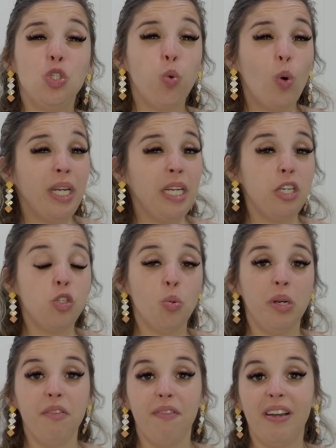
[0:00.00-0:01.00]
20 to
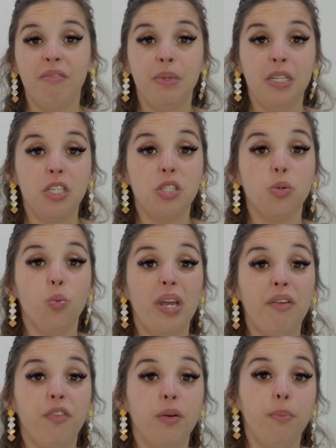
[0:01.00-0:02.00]
25 minutes
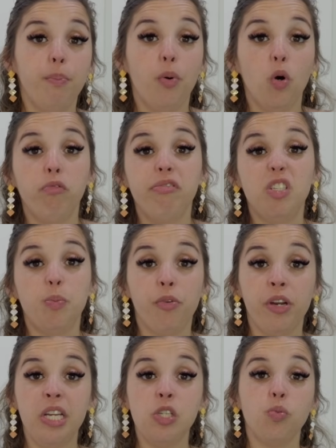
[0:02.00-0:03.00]
away from both
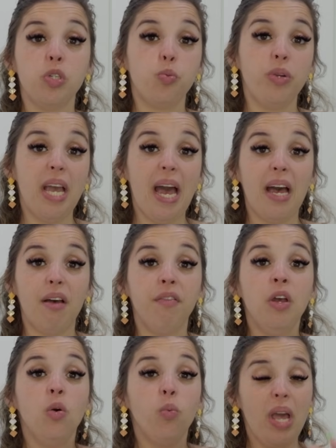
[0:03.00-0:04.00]
springs, which we have.
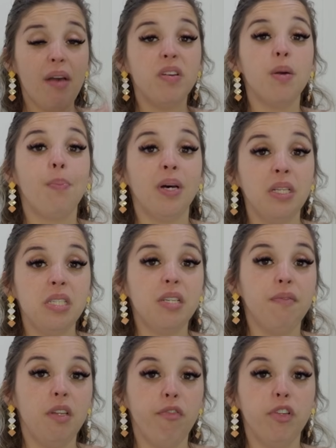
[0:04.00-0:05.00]
We have an abundance
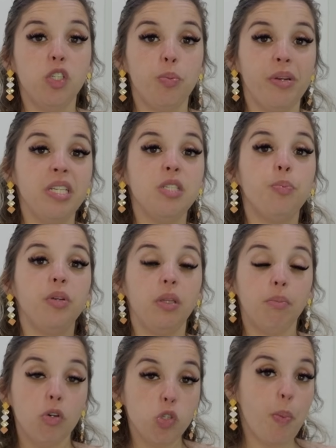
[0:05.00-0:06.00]
of different springs, but
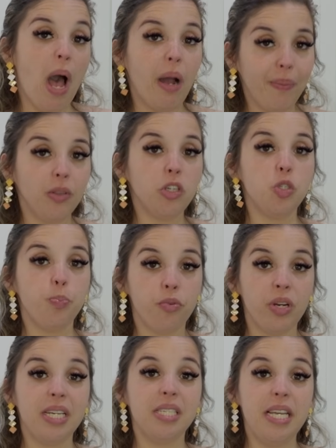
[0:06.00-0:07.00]
the most popular
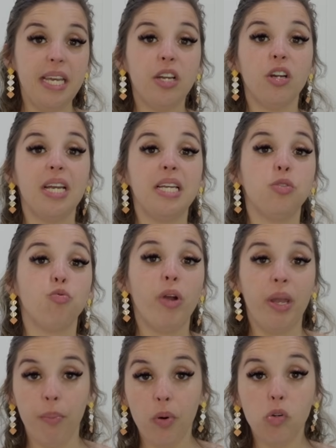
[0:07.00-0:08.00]
springs here is
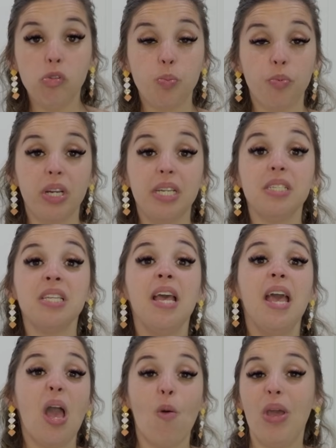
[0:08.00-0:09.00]
Rainbow Springs
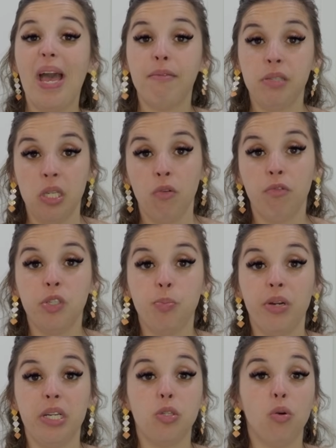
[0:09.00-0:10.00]
and we have Silver
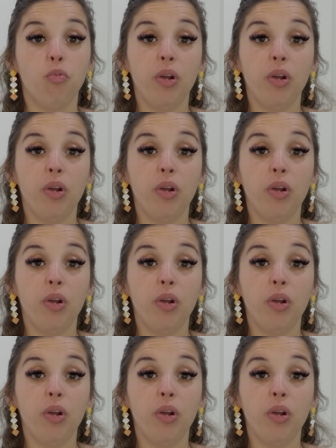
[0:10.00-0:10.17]
Springs. So